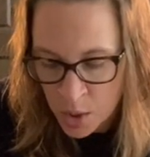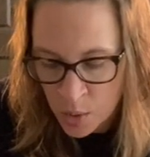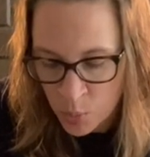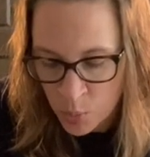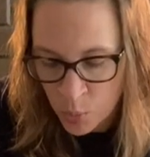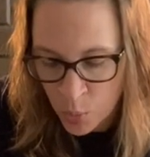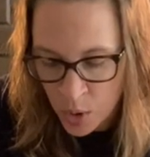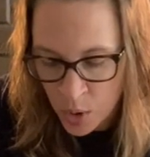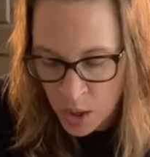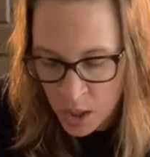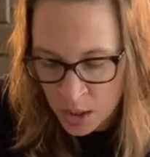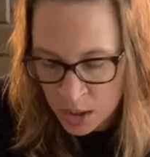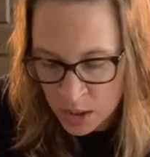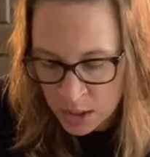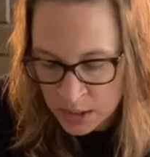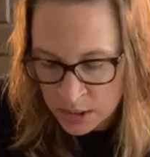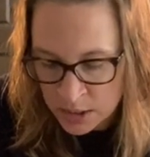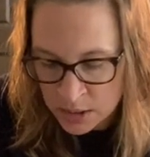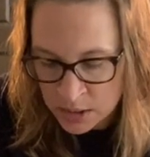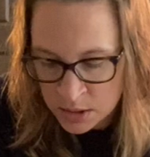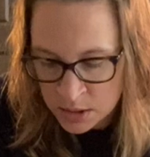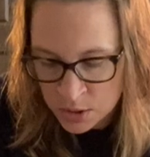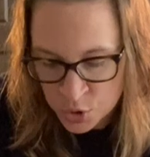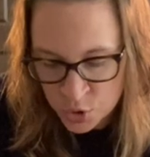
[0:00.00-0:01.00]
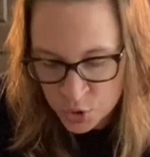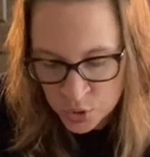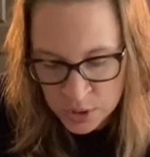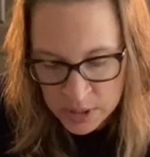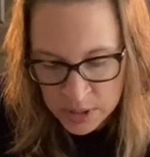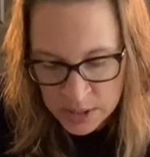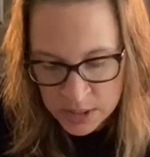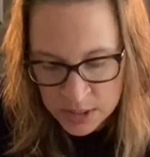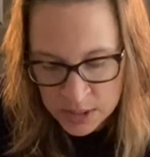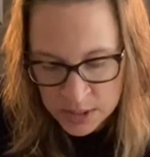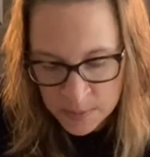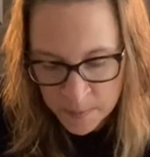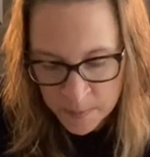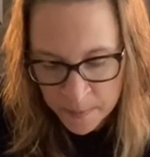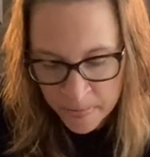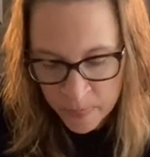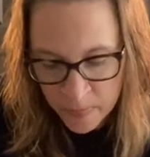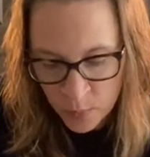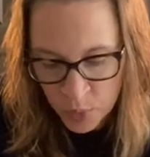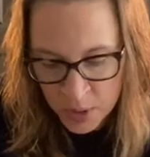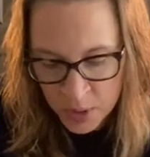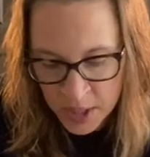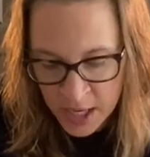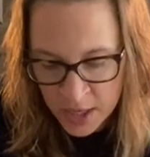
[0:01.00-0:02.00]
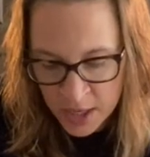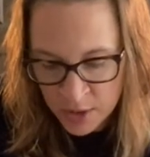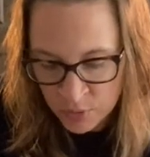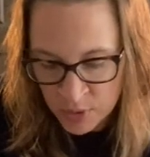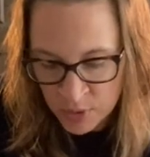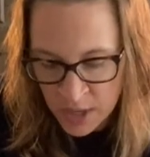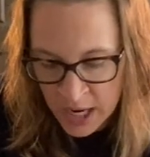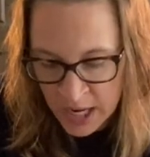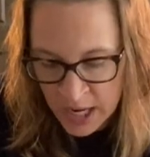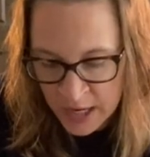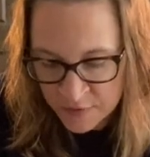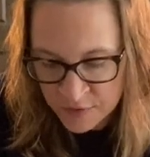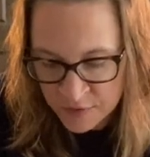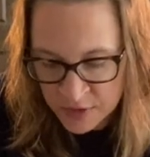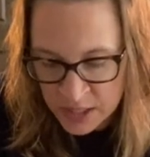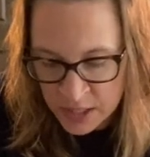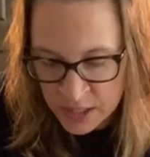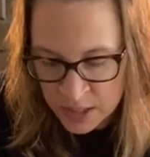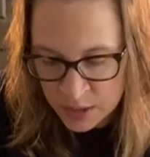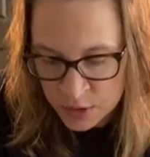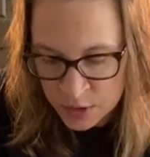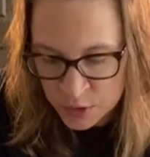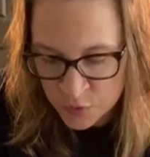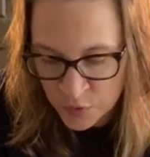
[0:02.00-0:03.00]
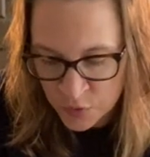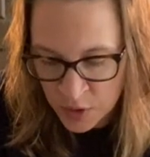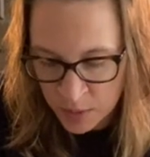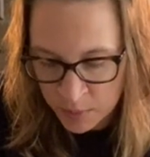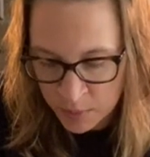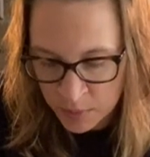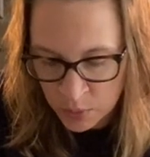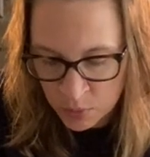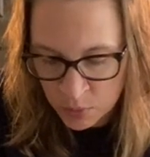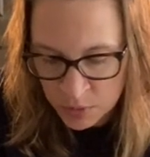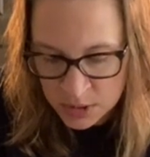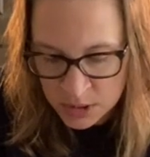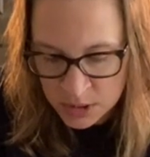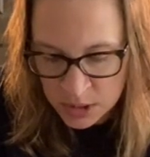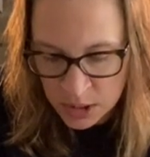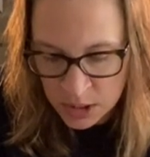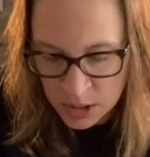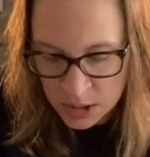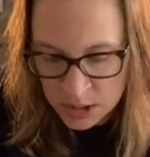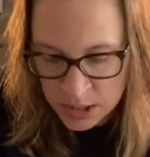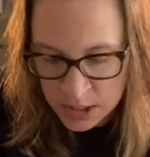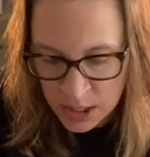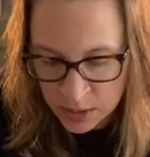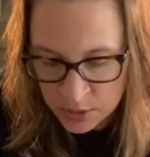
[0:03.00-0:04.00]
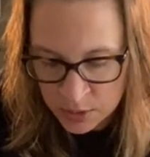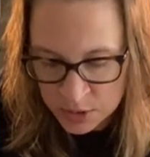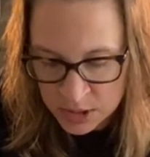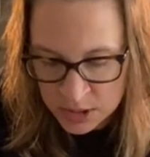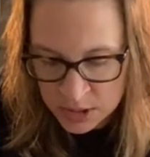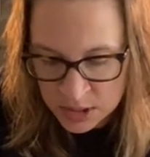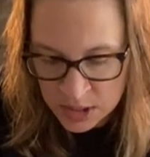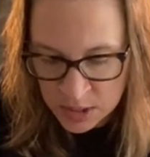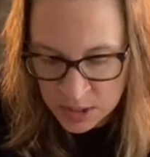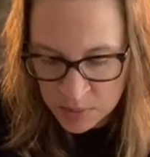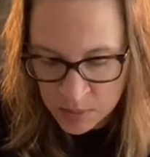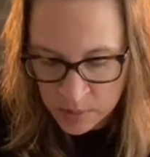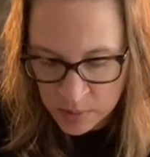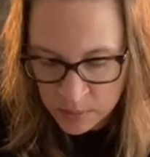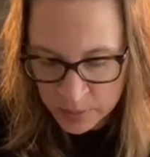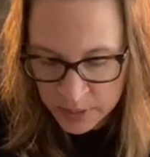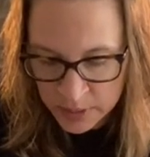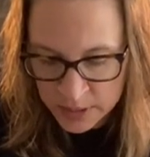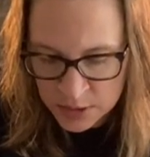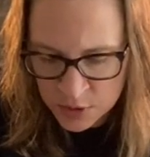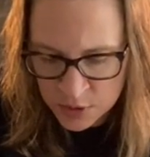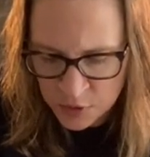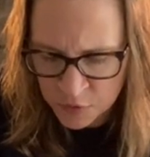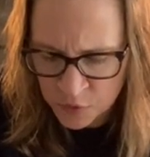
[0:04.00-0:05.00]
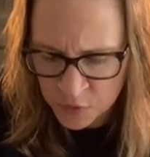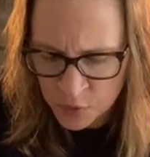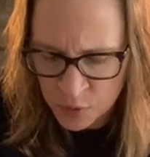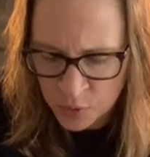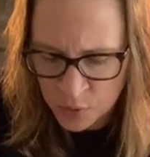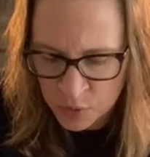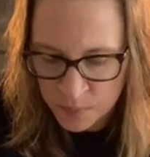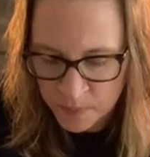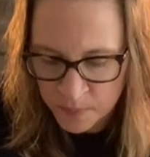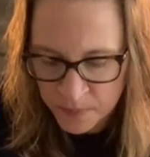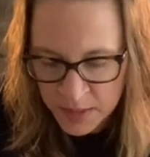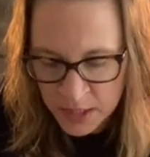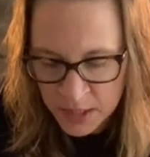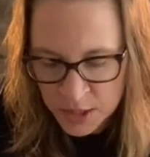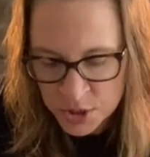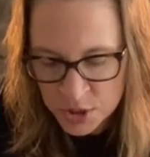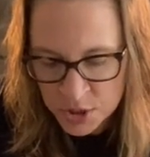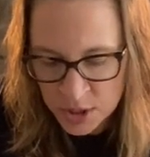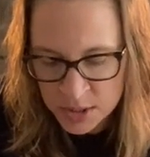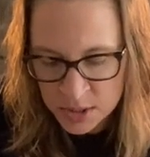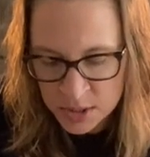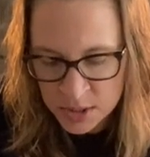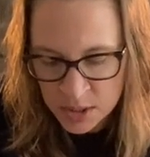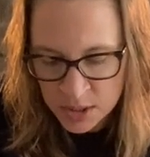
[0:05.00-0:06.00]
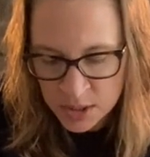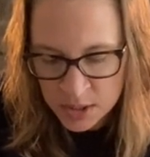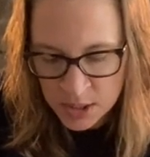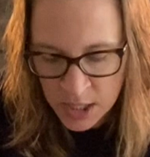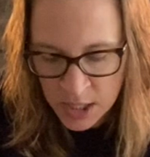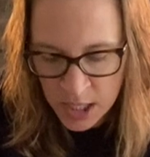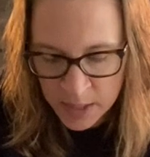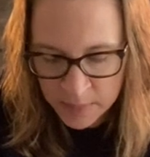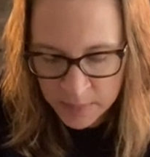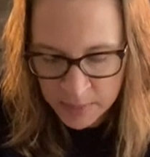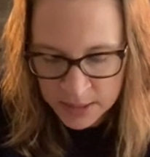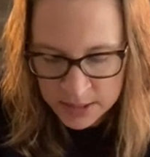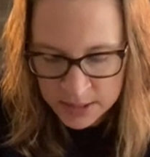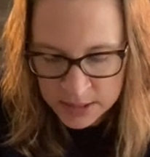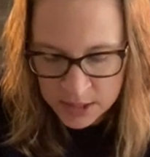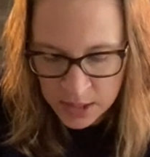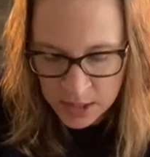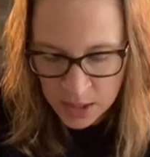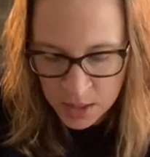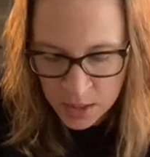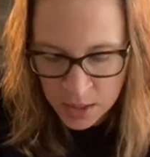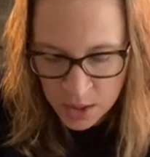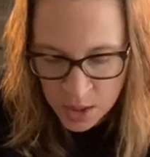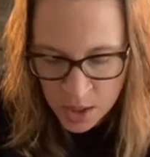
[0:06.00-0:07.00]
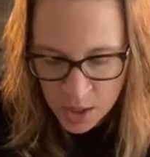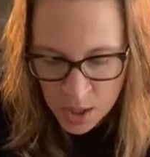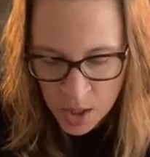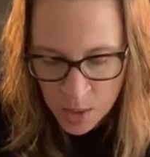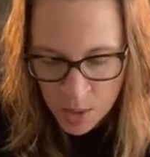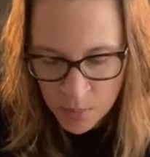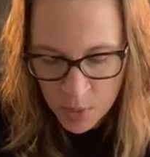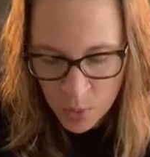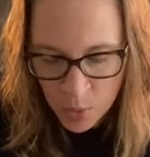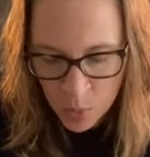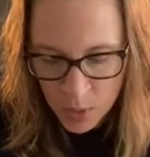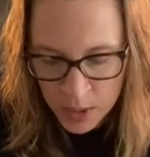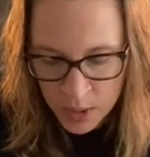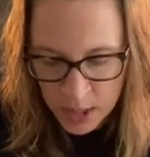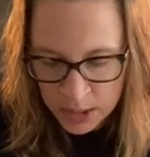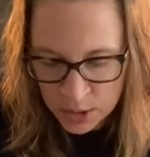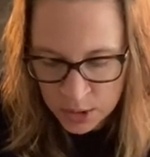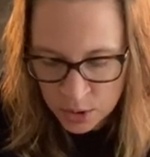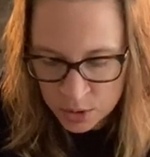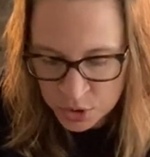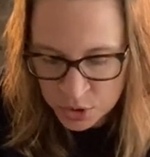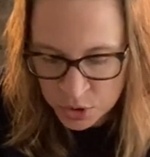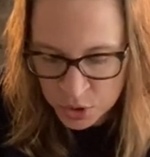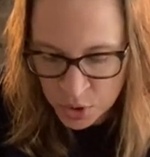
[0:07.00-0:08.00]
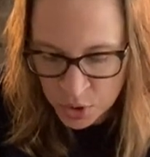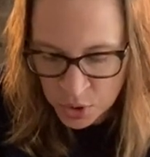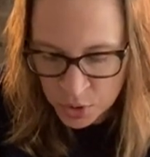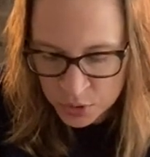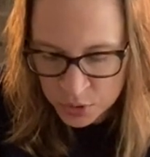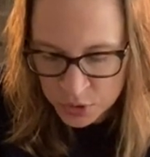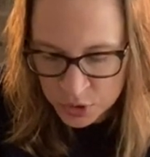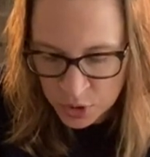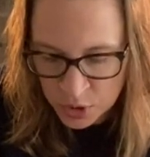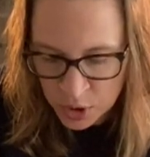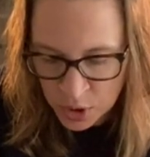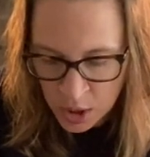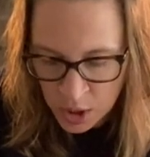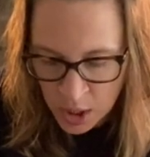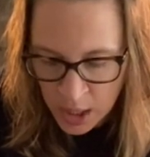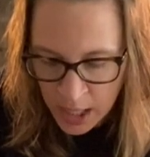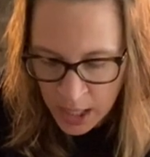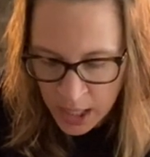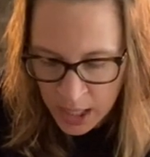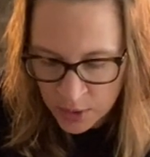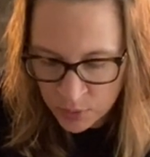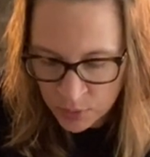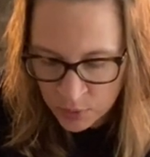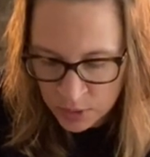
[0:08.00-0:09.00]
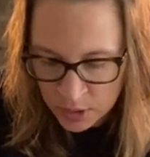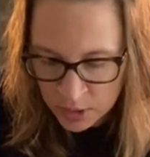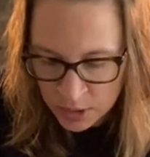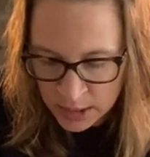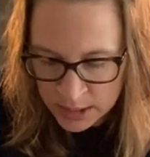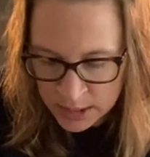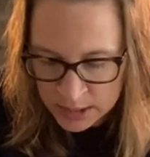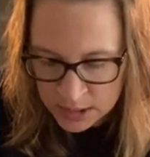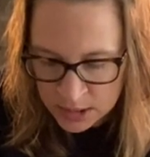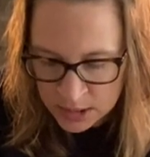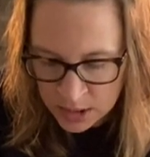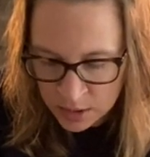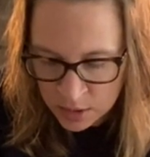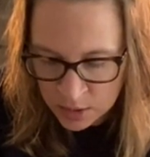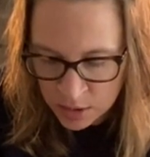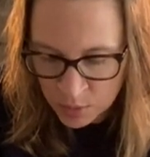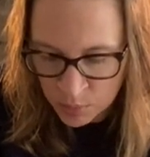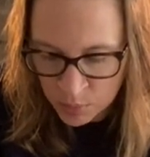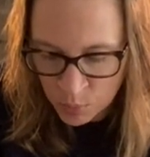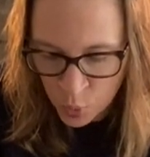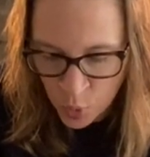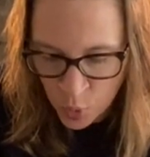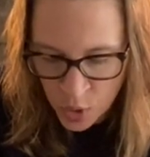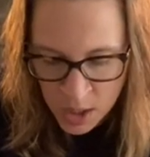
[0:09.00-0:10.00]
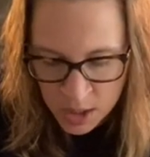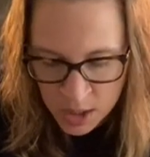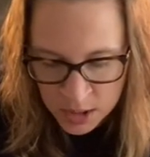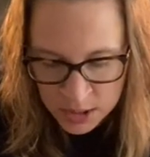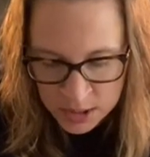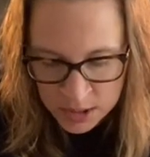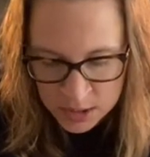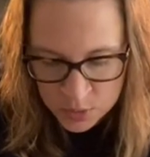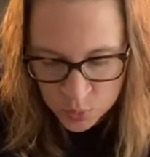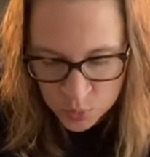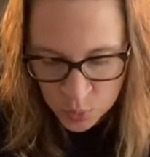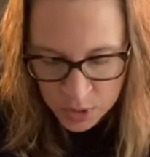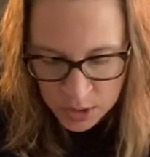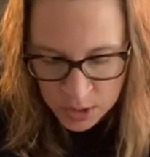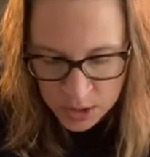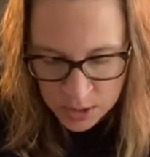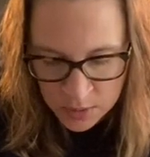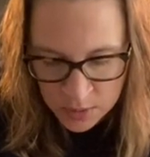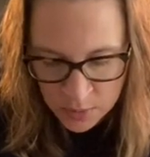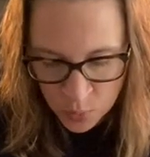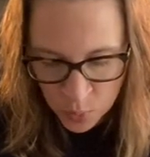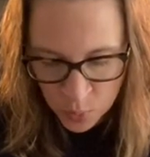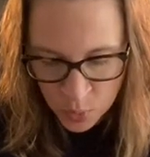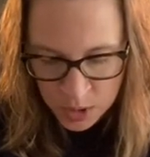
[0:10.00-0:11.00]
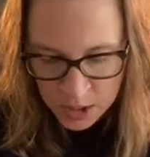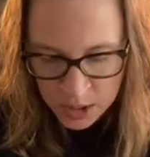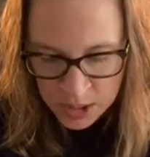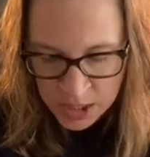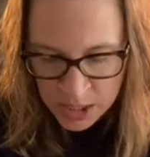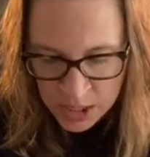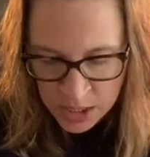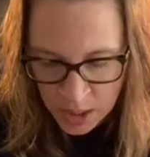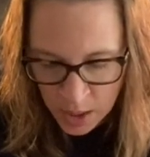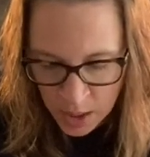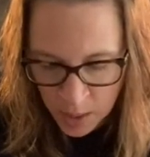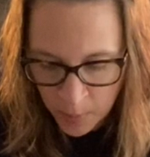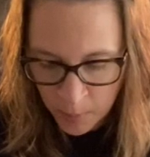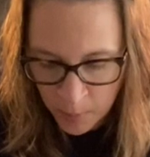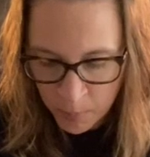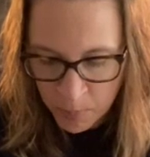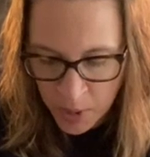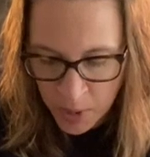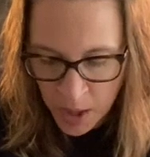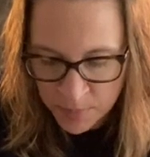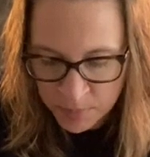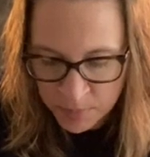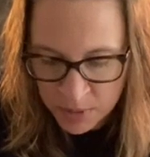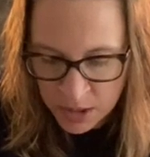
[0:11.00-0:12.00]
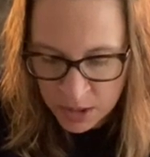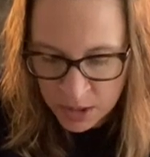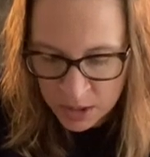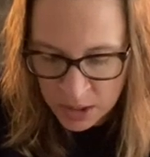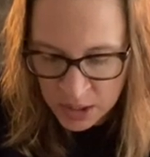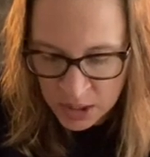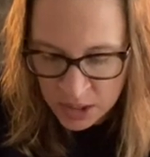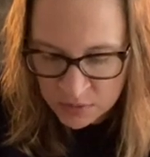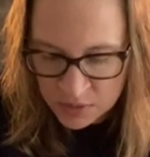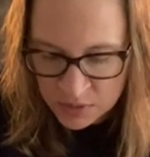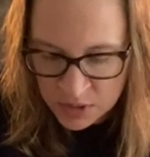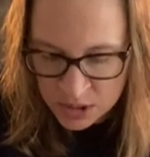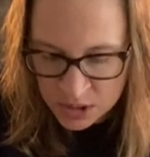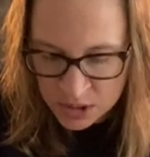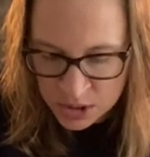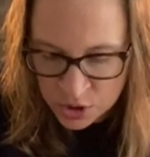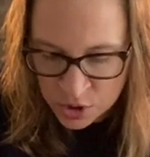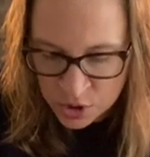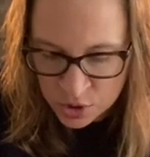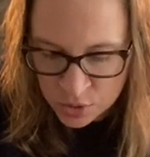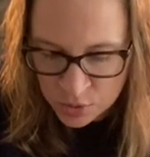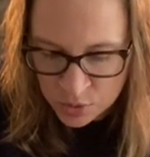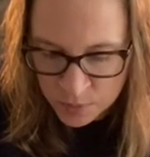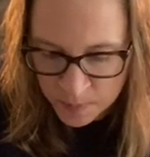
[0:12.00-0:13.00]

Mwali's trees. When I arrived, he and his family were sitting down to steaming plates of food. "Just in time," I said, but when I looked closer, I realized that the Mwalis were eating pumpkin leaves